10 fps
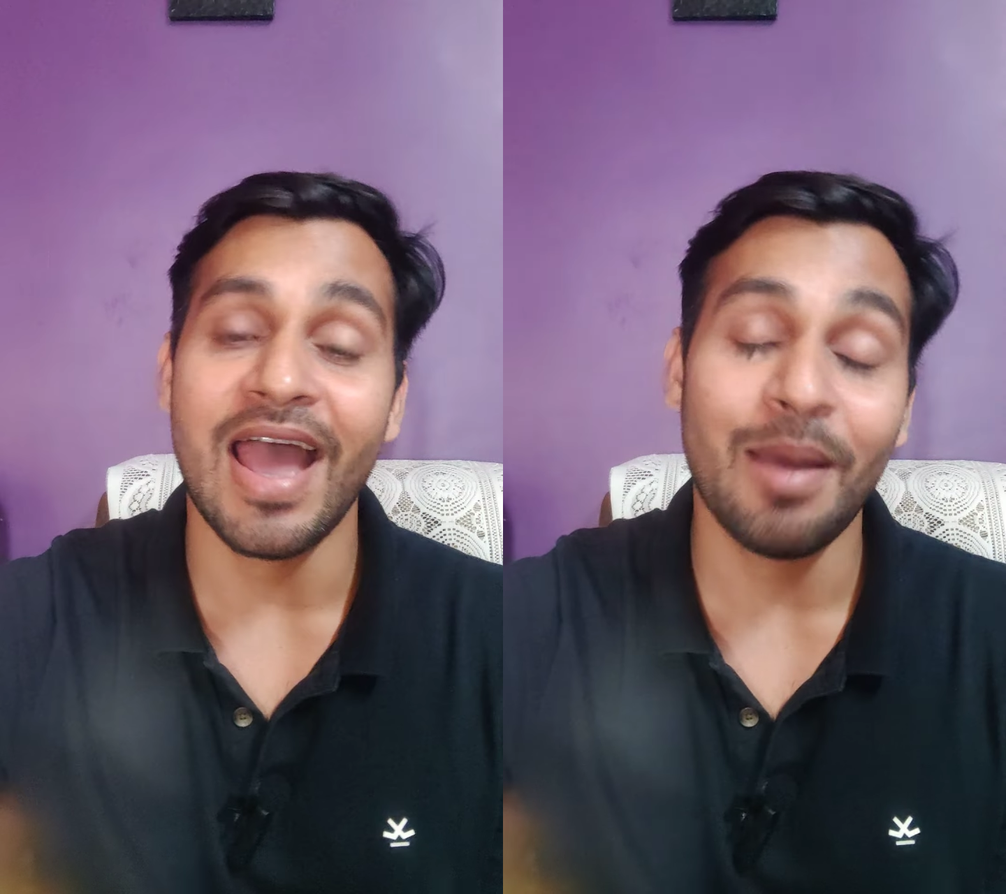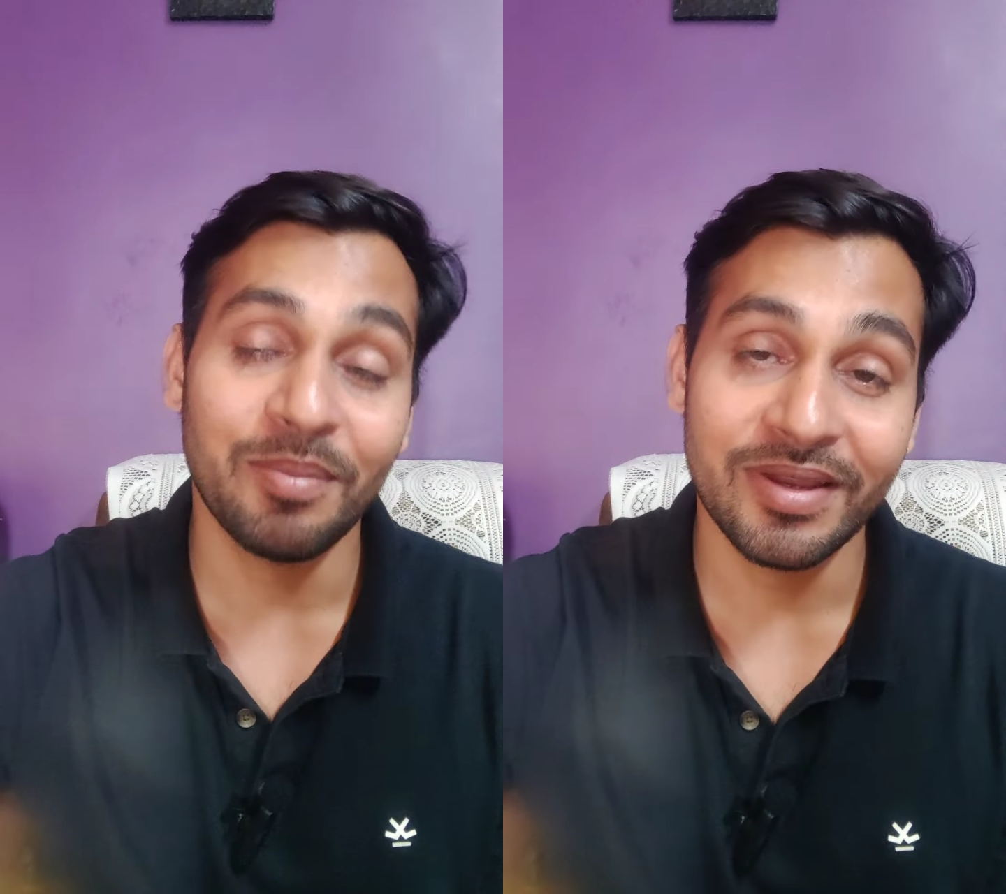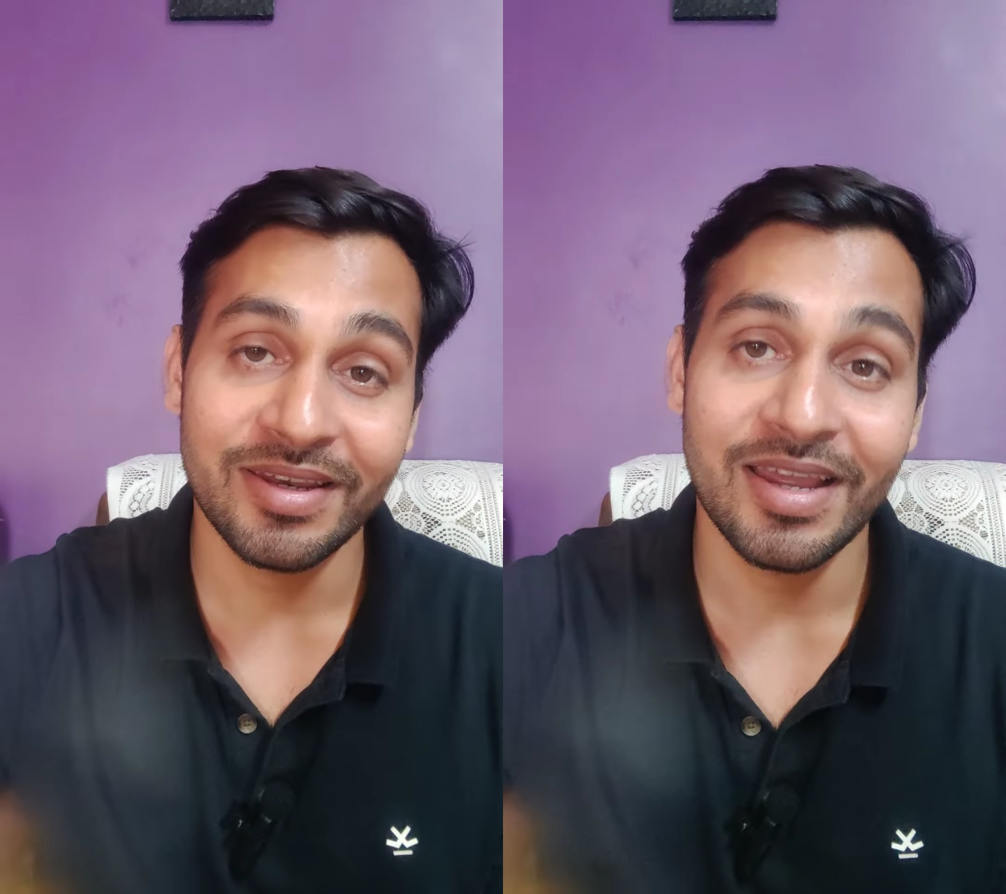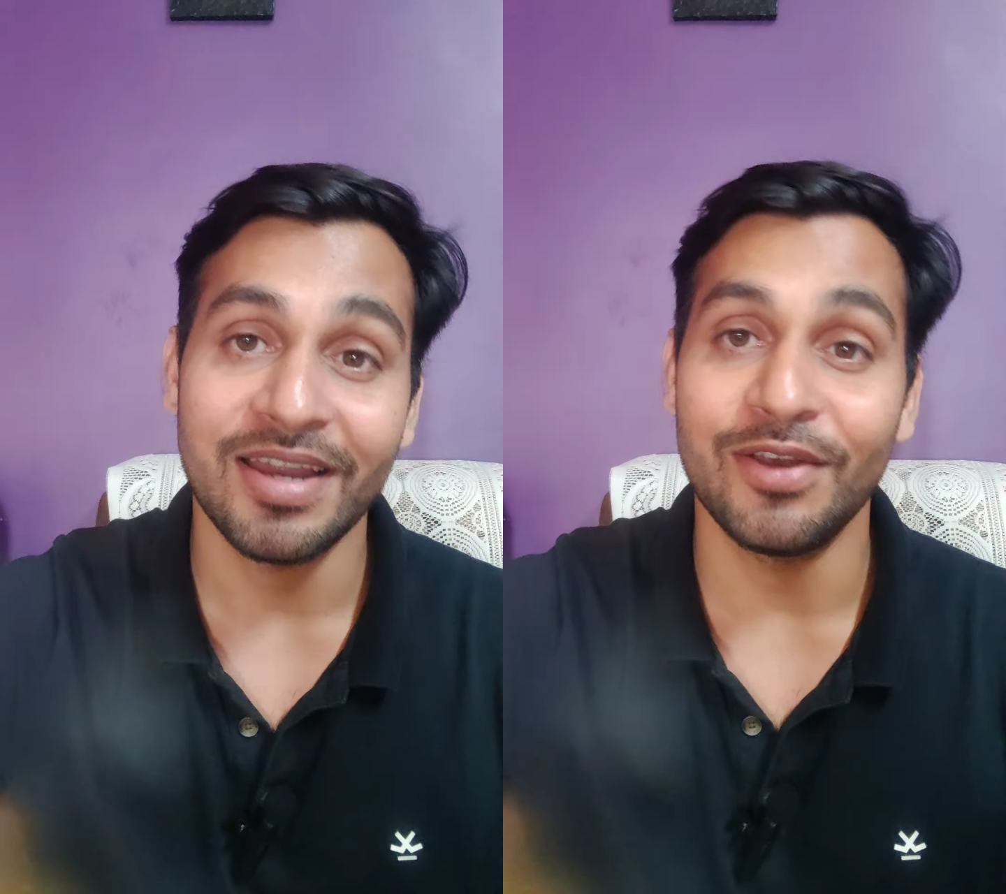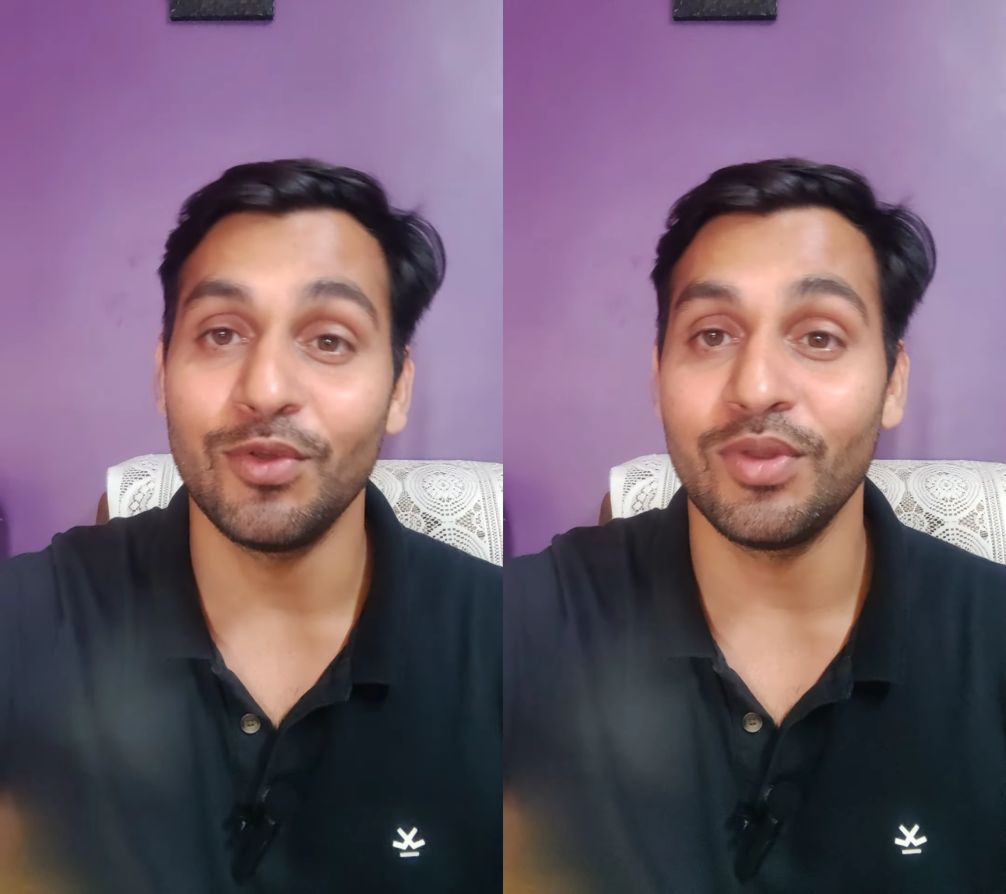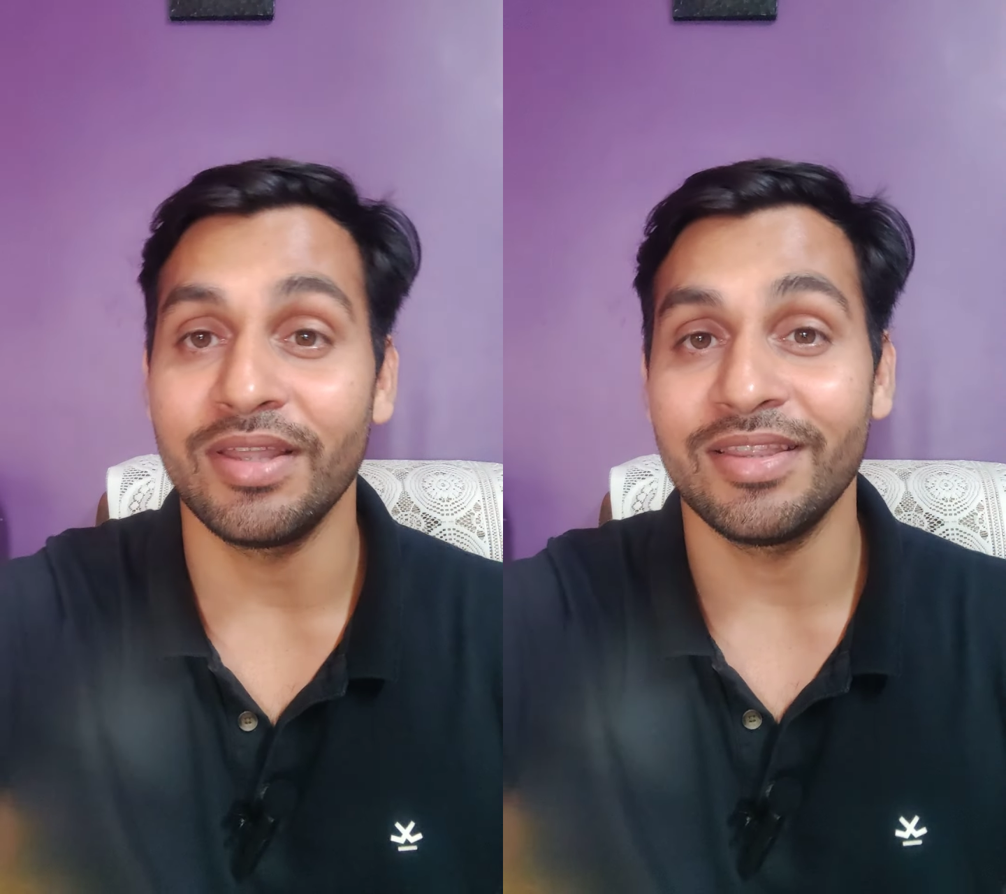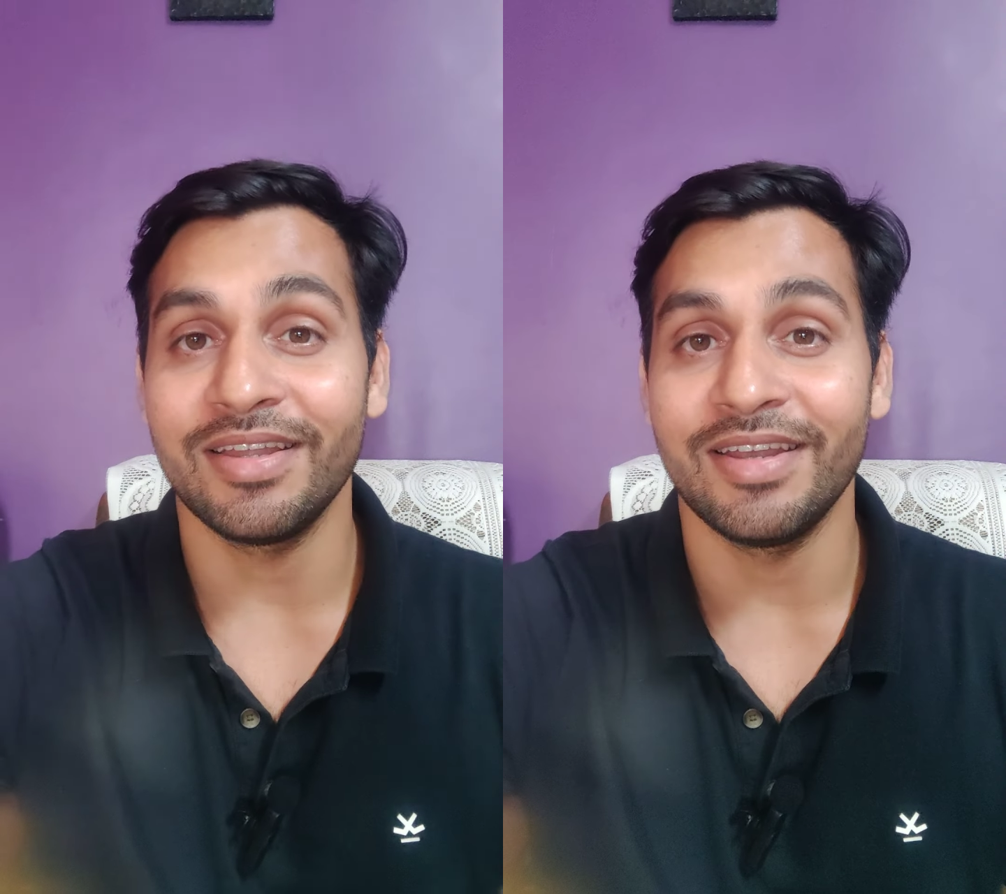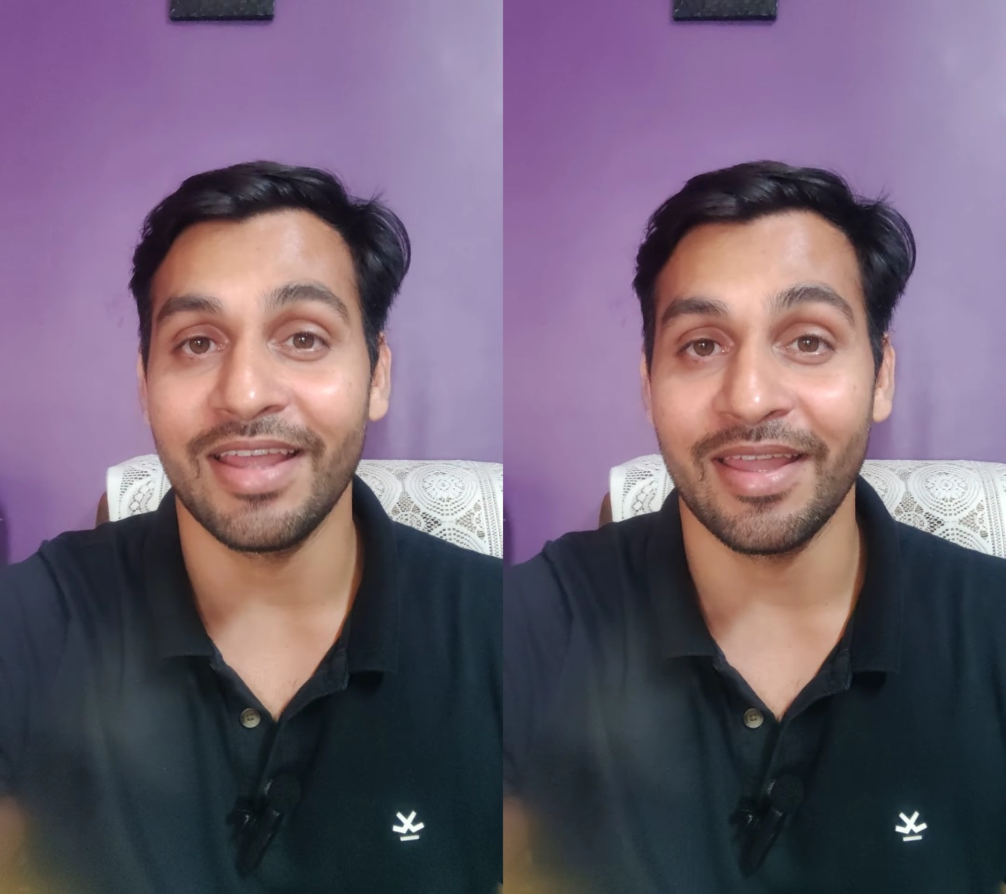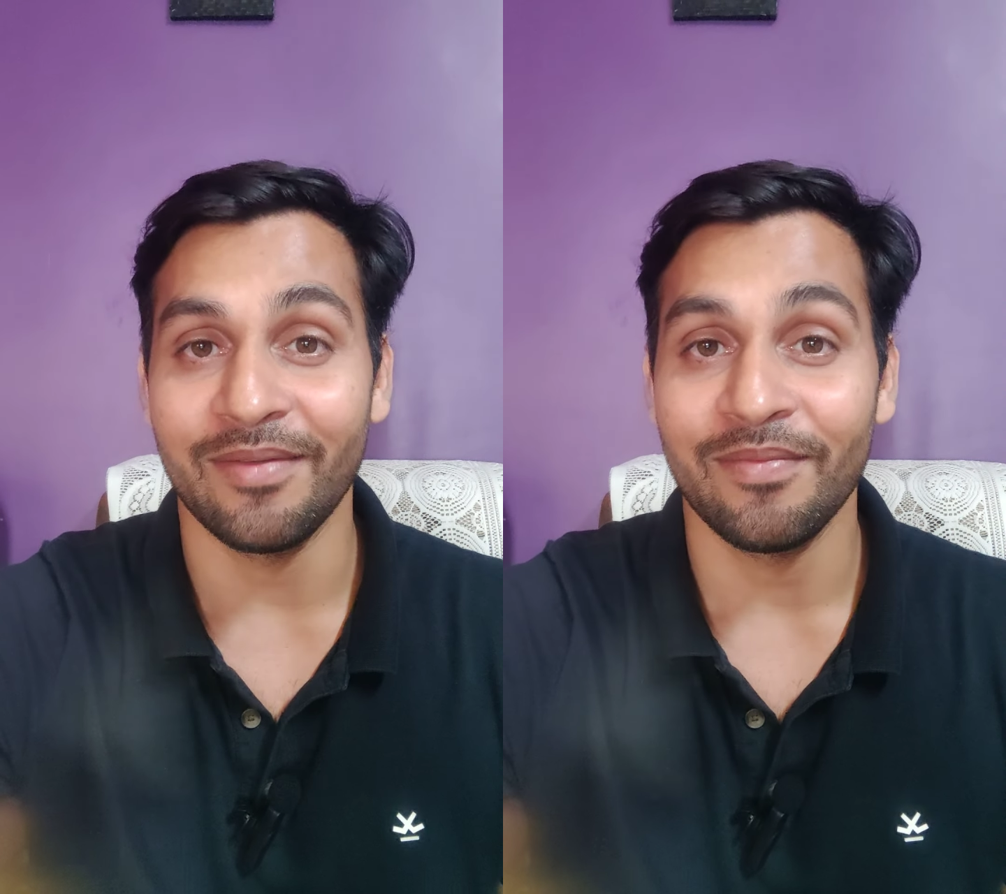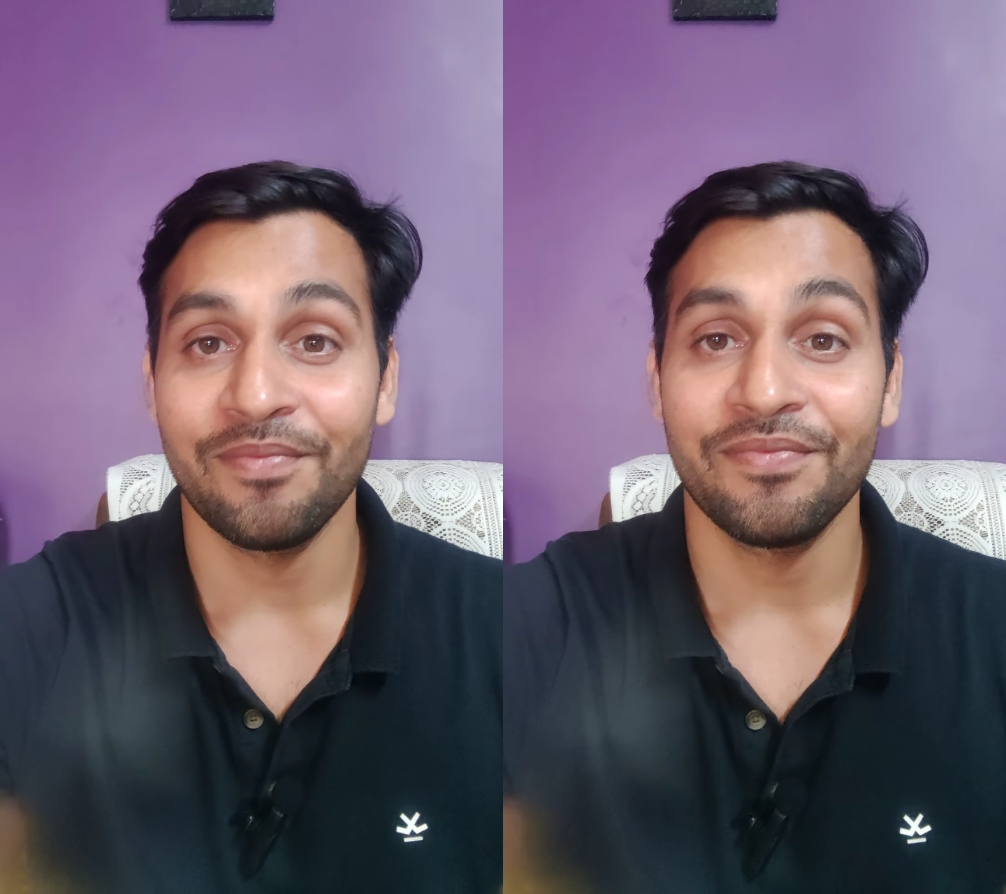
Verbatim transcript: happened during the day.